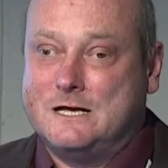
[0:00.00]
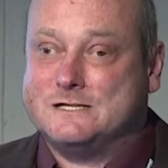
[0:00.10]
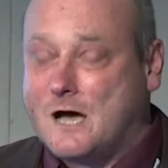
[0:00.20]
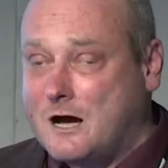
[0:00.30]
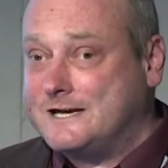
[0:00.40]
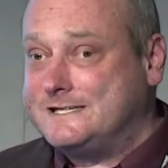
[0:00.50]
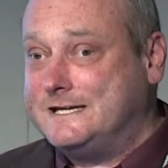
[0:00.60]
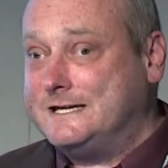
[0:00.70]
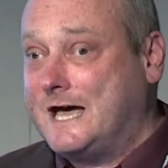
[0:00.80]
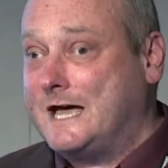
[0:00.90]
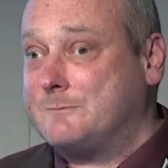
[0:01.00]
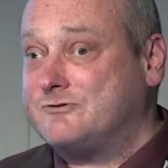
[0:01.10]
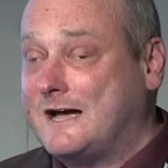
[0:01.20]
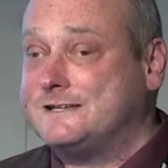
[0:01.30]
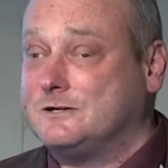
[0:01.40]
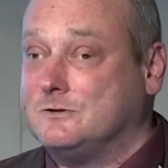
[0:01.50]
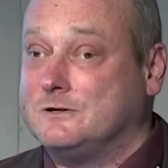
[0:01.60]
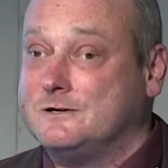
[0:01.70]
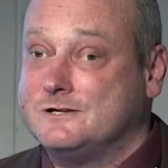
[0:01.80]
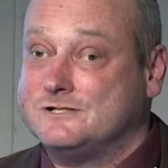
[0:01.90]
targeted and practical
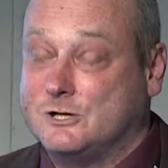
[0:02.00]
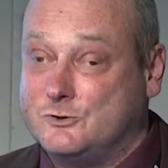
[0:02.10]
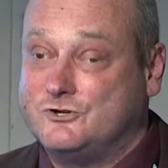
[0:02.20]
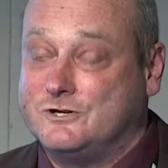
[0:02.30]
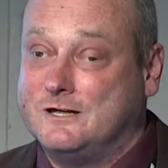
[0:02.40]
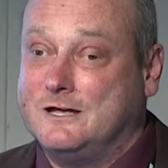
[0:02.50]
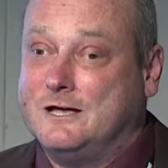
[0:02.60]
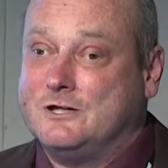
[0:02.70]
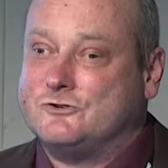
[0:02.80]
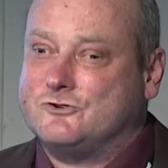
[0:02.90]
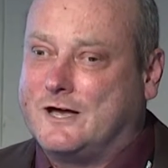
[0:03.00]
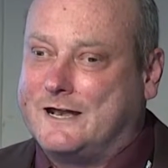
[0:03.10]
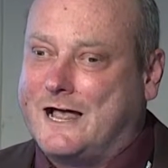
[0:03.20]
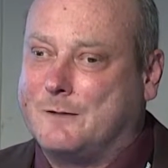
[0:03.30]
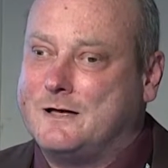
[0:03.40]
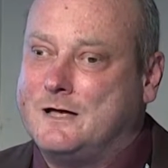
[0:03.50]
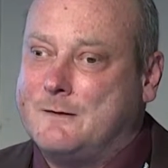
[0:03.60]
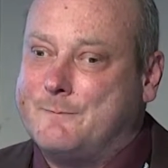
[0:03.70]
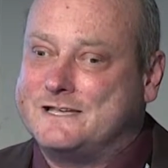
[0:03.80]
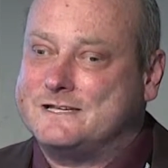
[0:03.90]
solution to try and help
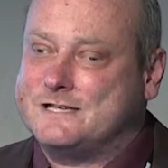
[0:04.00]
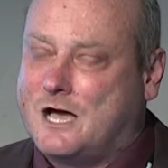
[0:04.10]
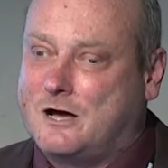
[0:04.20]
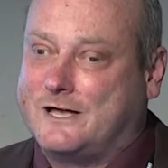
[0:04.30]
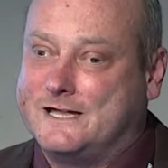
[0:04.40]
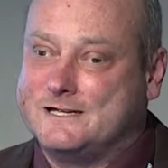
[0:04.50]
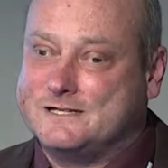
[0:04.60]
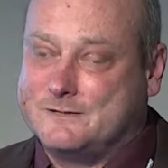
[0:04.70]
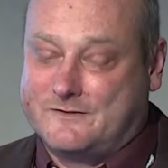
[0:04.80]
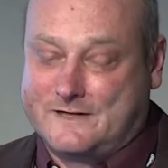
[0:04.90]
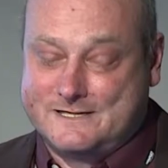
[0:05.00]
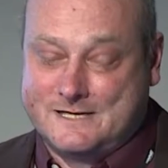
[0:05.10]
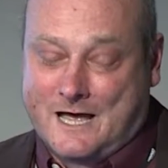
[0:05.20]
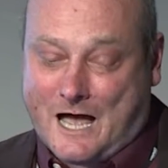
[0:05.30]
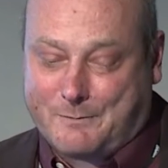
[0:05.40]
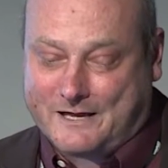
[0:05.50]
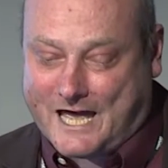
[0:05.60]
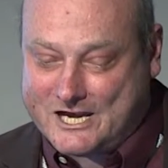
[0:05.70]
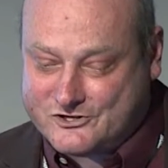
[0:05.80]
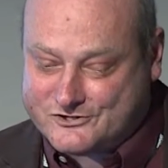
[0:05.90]
better target some of these
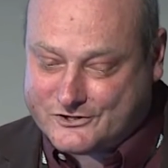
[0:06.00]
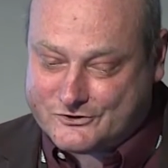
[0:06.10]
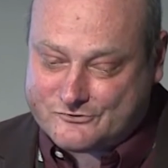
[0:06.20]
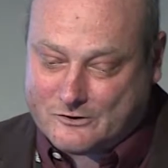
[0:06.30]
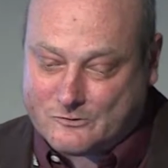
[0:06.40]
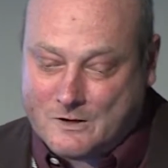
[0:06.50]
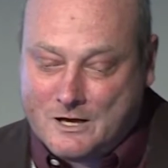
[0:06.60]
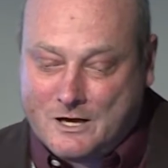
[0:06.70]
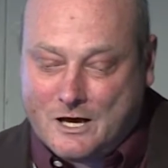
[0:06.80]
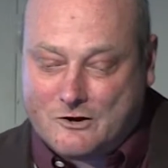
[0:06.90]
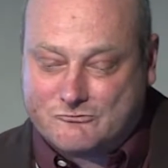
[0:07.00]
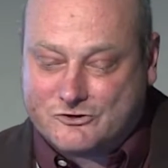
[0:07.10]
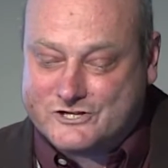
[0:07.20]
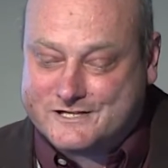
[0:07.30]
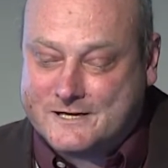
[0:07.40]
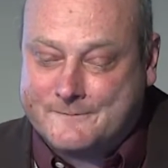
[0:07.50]
applications to control rushes.